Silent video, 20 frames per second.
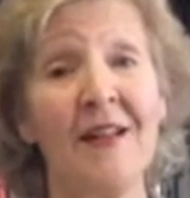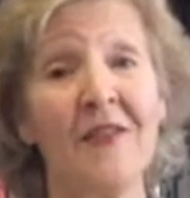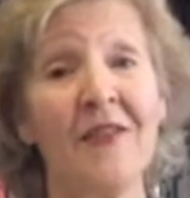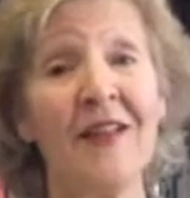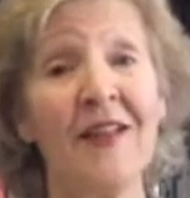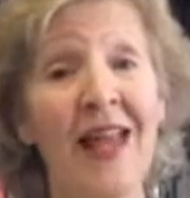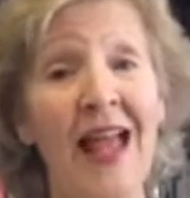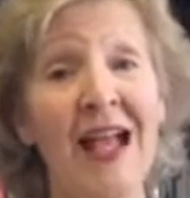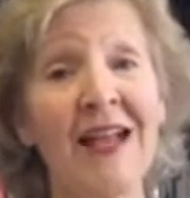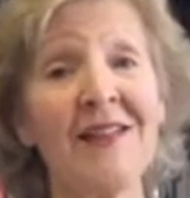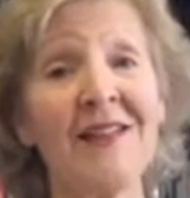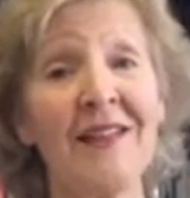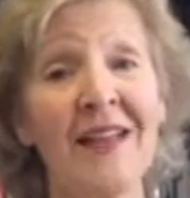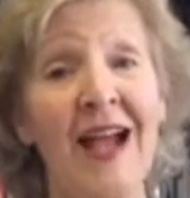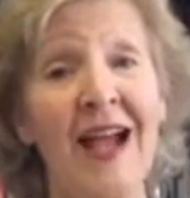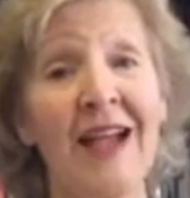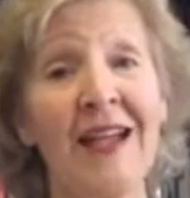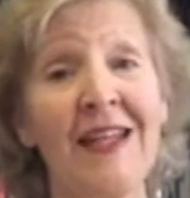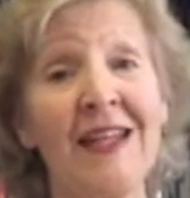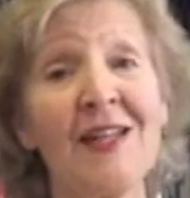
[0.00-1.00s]
the last
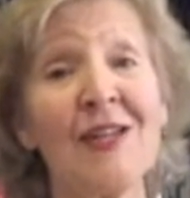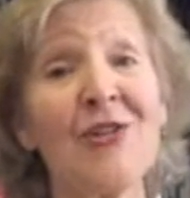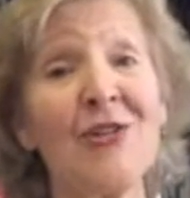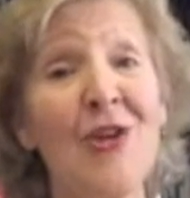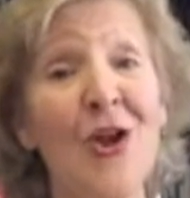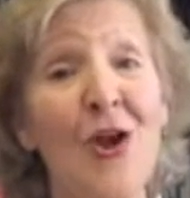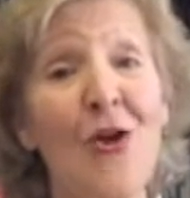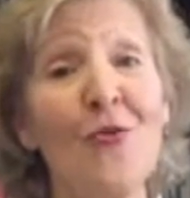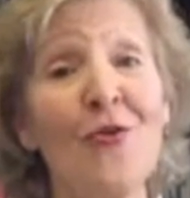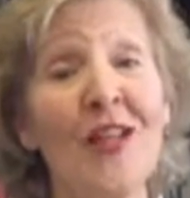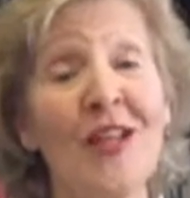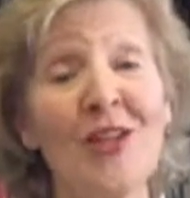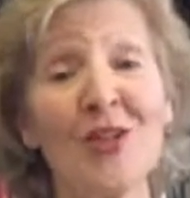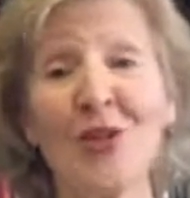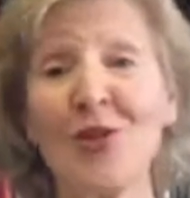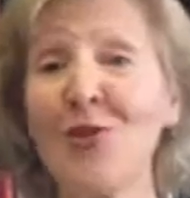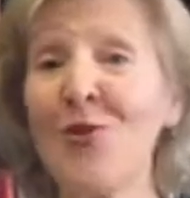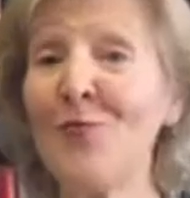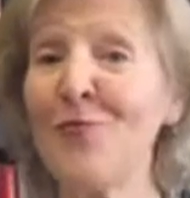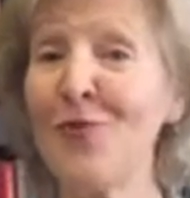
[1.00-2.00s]
line is know that
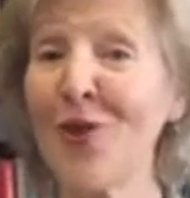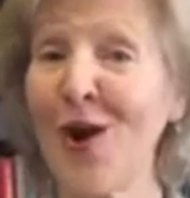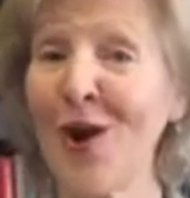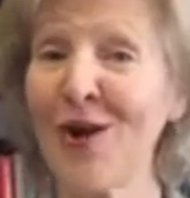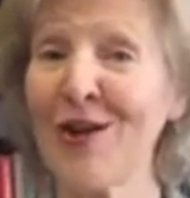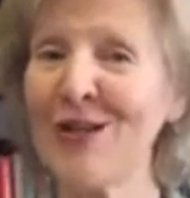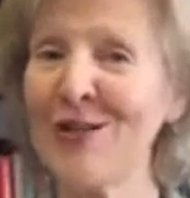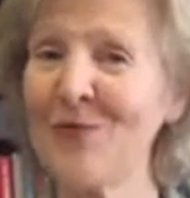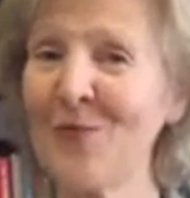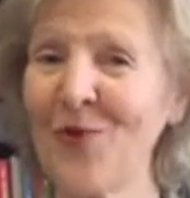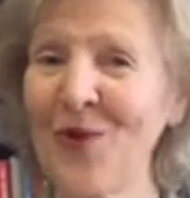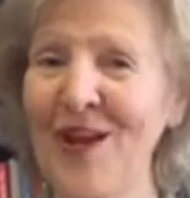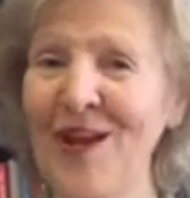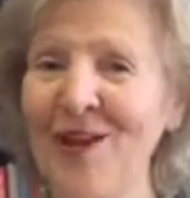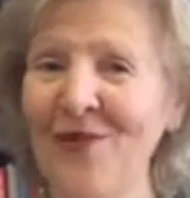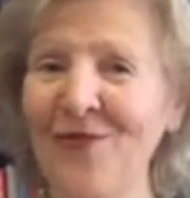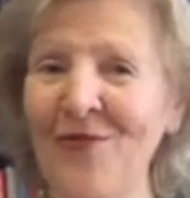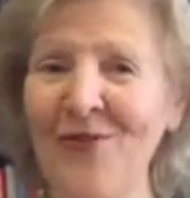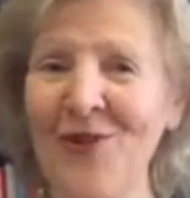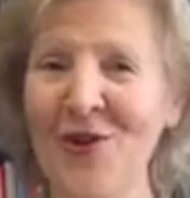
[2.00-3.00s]
Snoop Dogg is
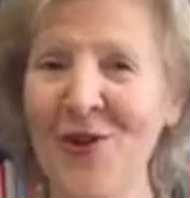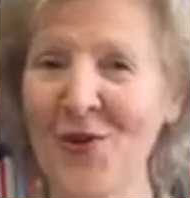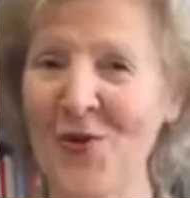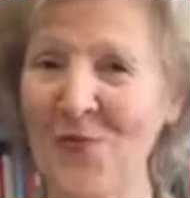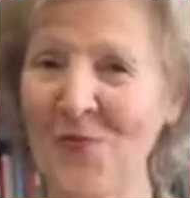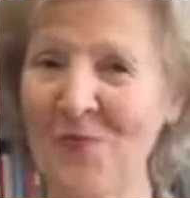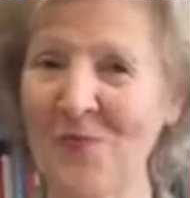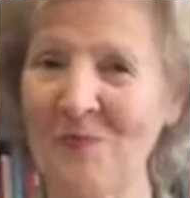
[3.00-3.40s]
praying for you.